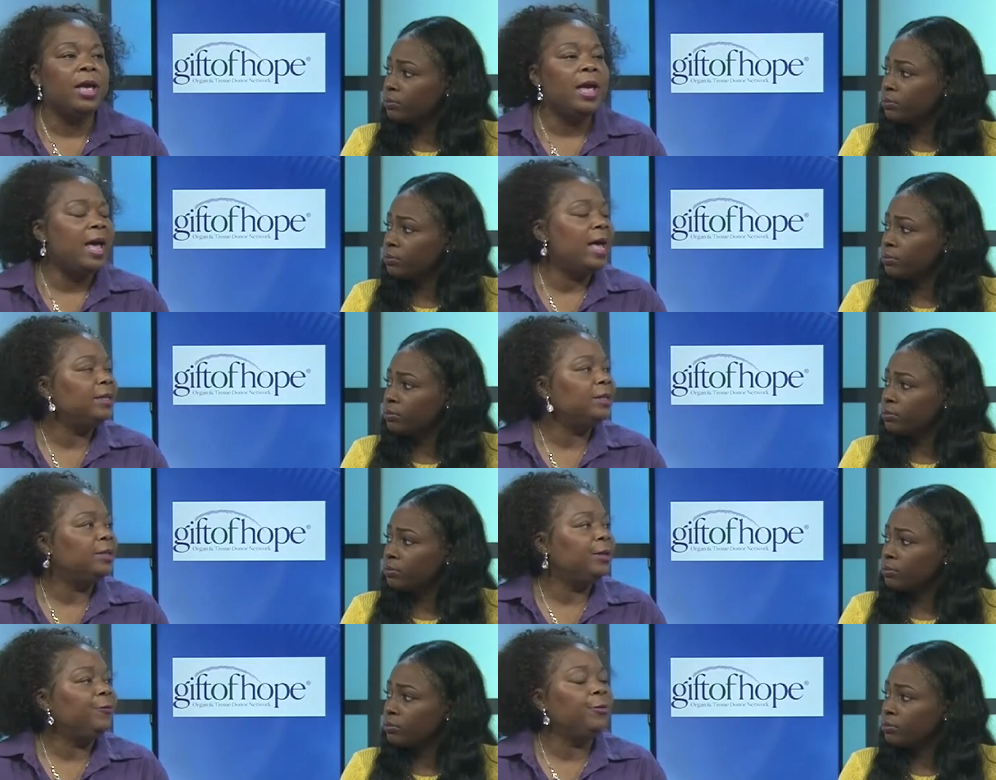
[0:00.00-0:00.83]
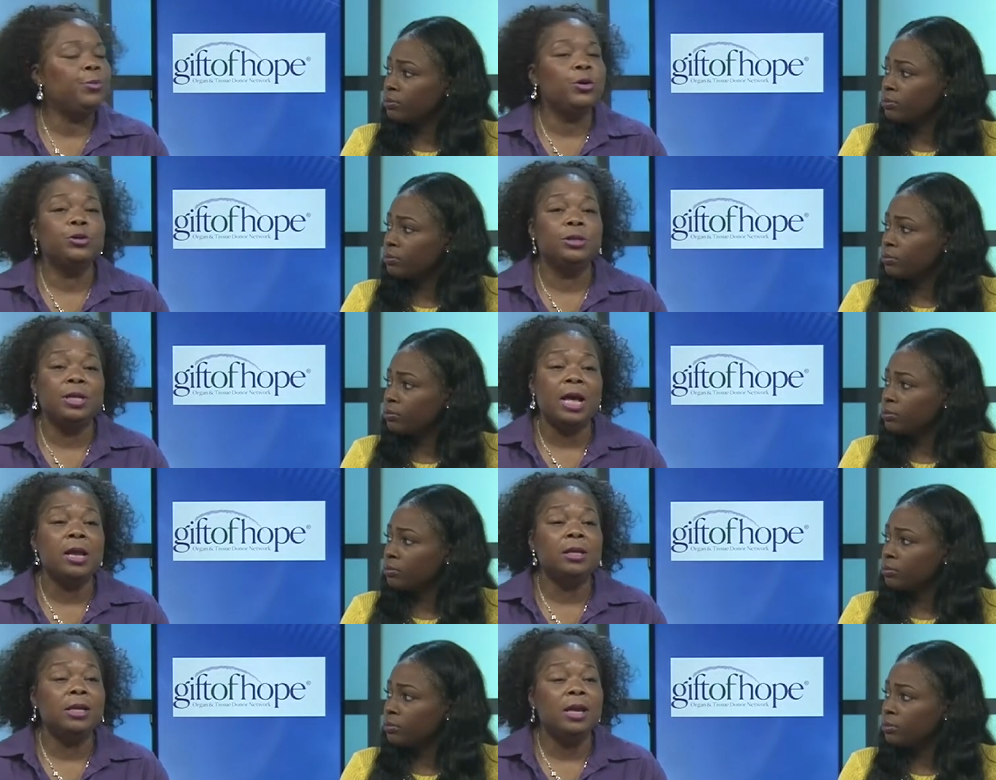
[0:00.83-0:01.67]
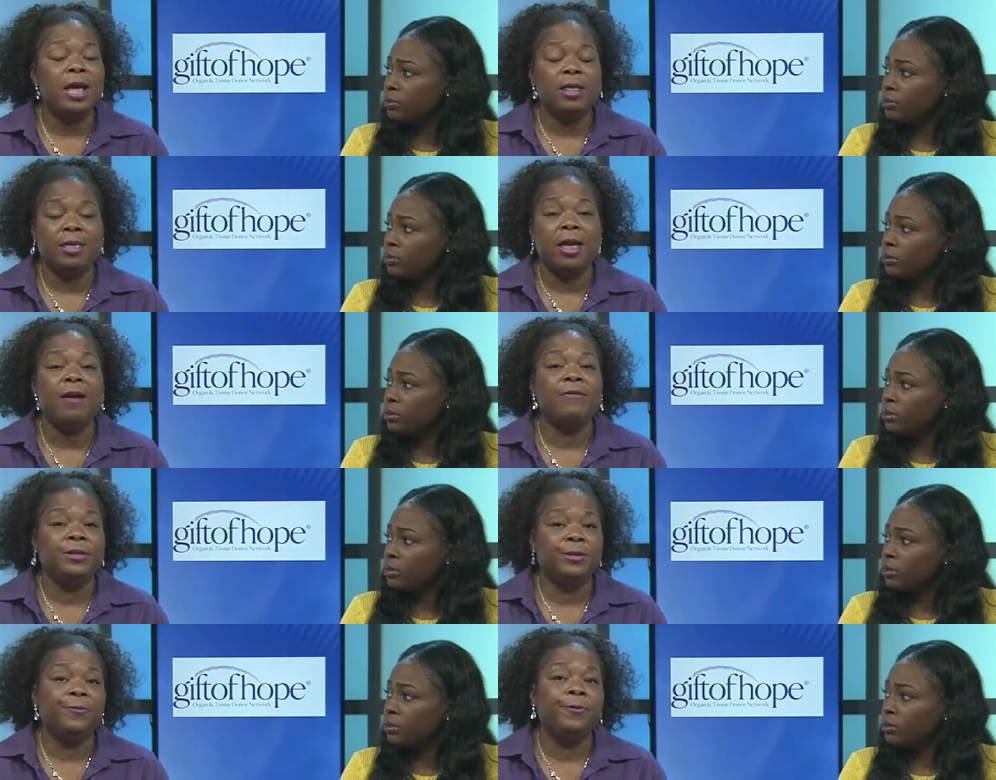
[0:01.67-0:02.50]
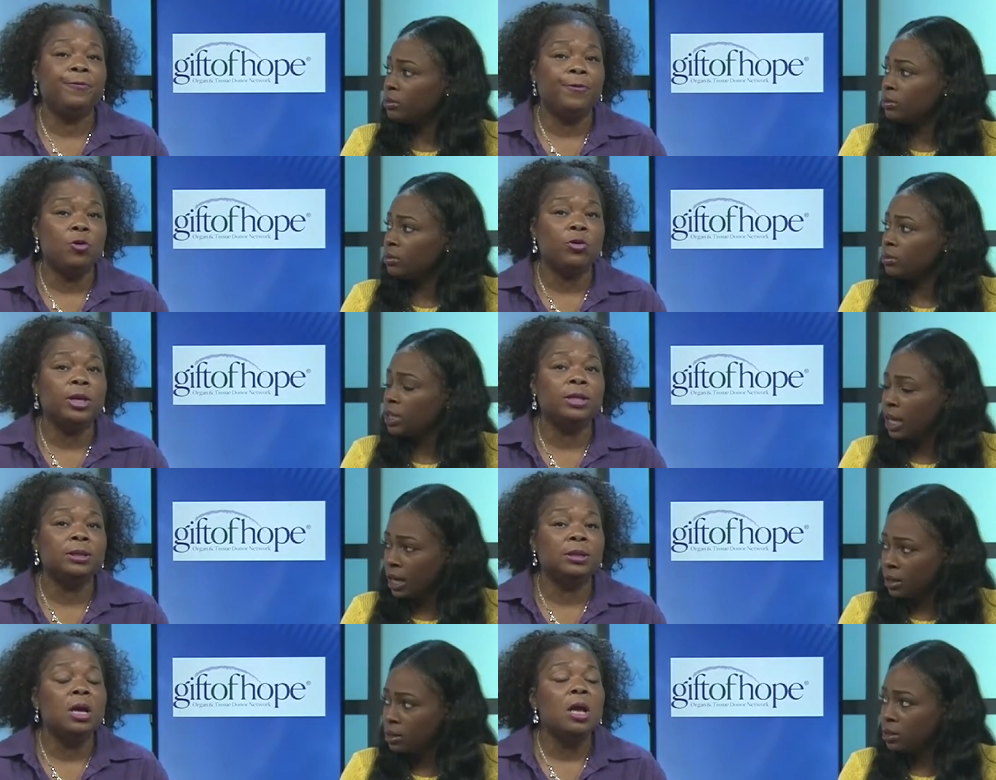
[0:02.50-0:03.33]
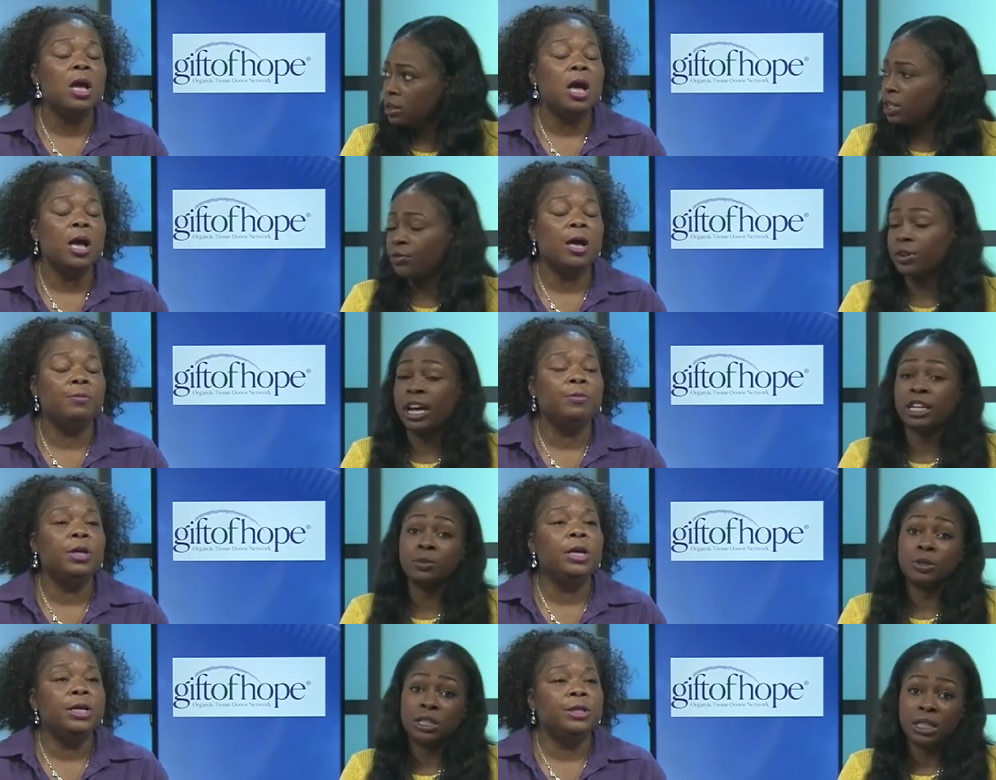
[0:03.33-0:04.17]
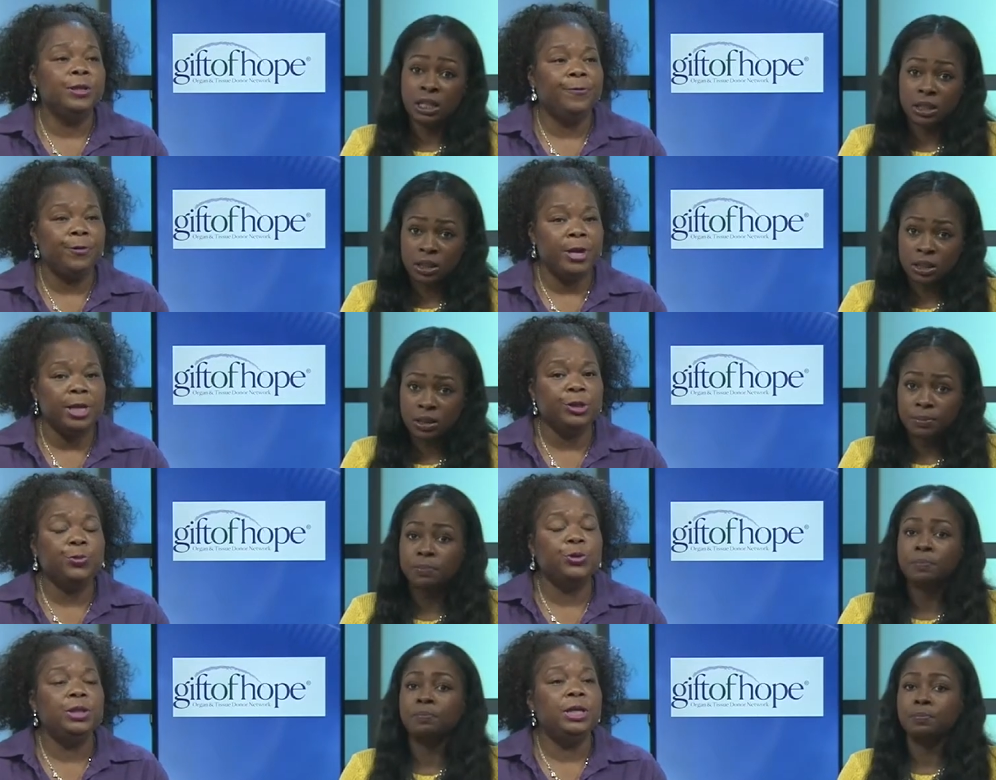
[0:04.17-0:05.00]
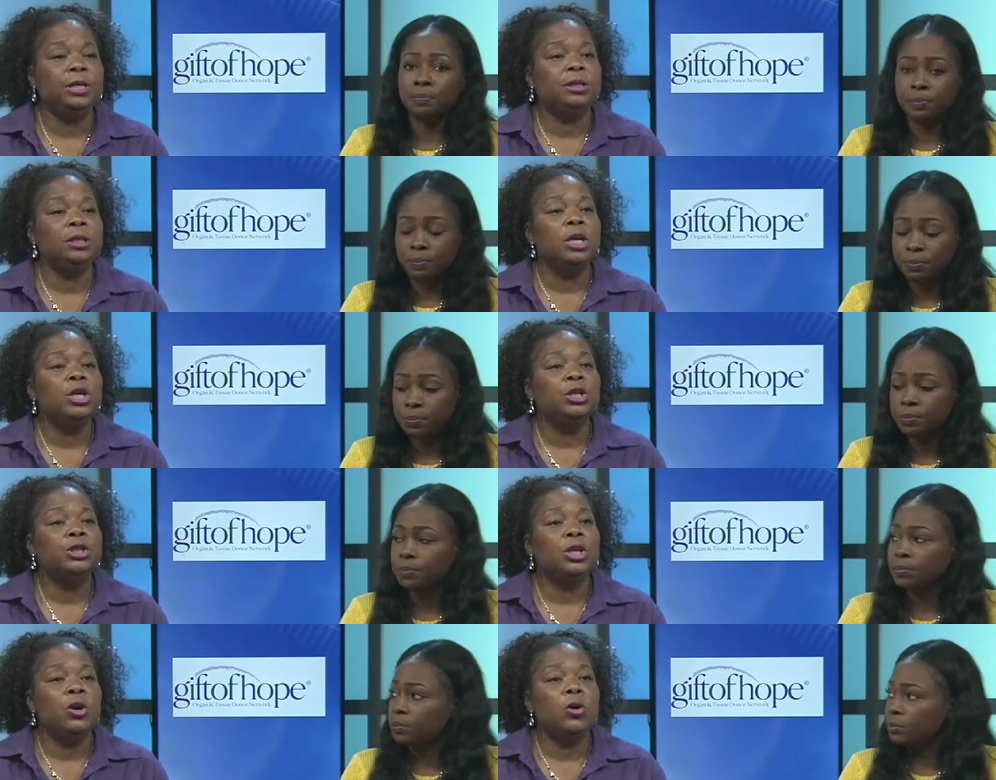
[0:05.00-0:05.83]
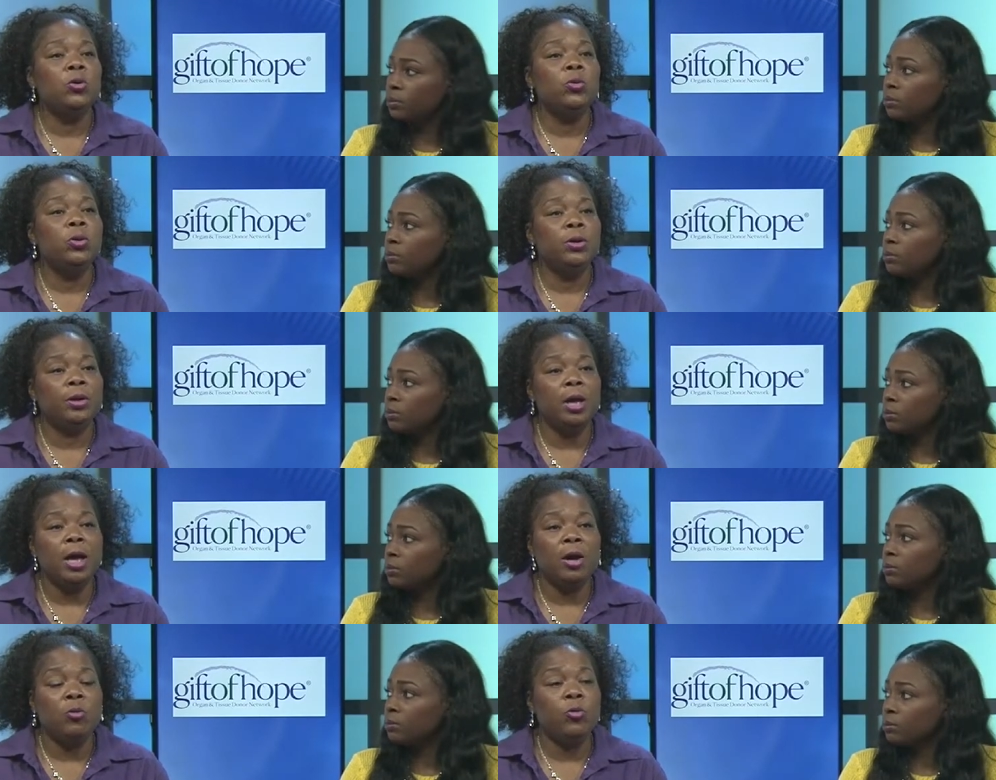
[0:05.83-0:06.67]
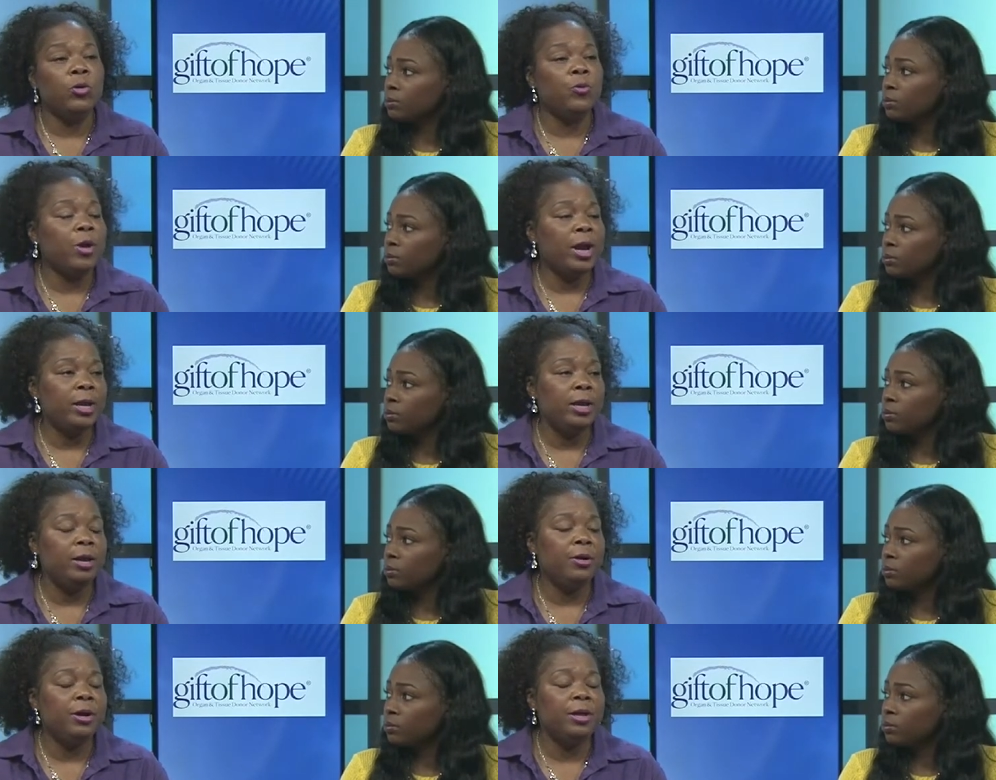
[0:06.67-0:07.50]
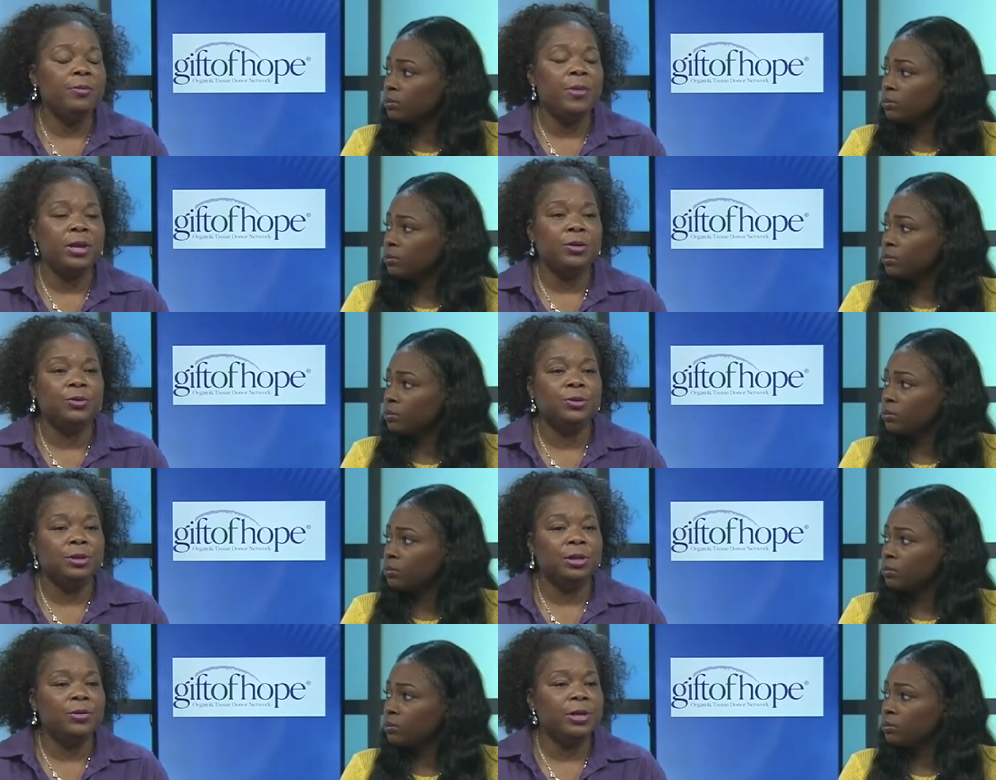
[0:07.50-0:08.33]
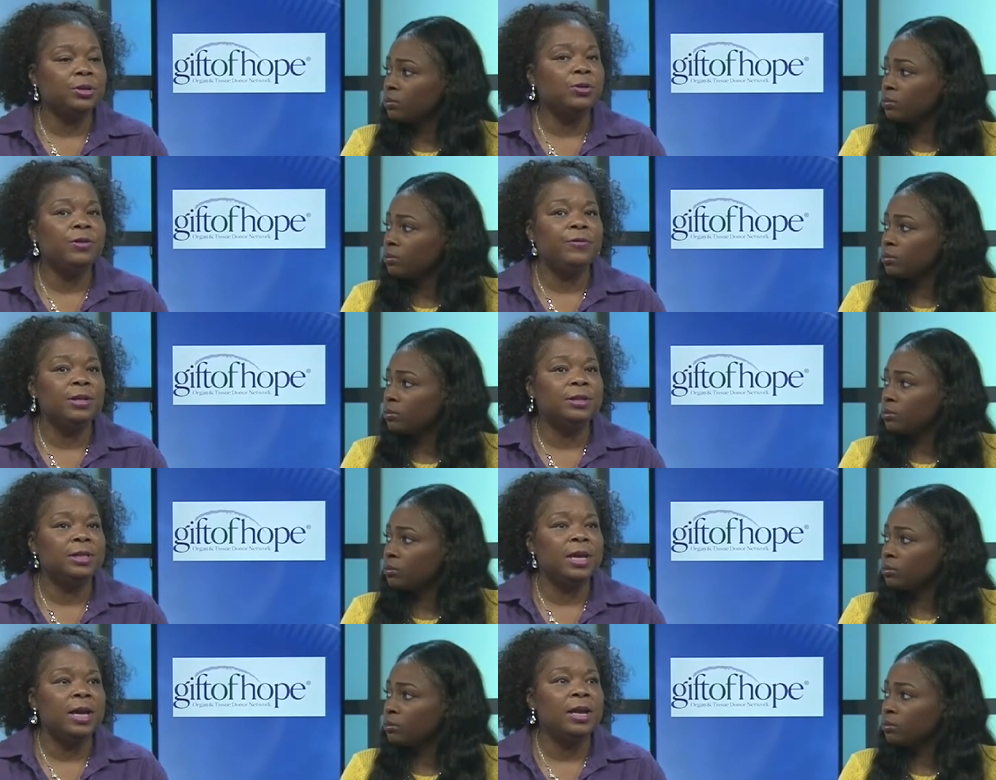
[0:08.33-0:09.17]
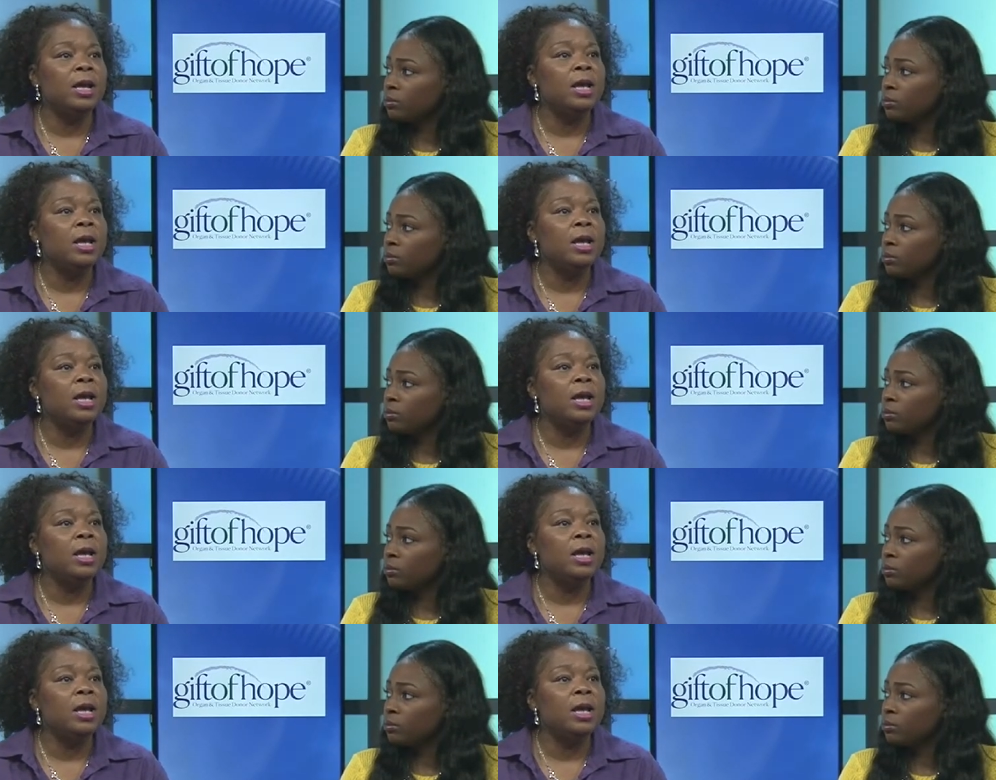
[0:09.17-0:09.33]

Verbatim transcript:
Speaker 1: has a different personality. They have a different focus, yes. different um, expertise, different expertise. Mm -hmm. So. Uh, we're right here in the medical center, as Olivia said.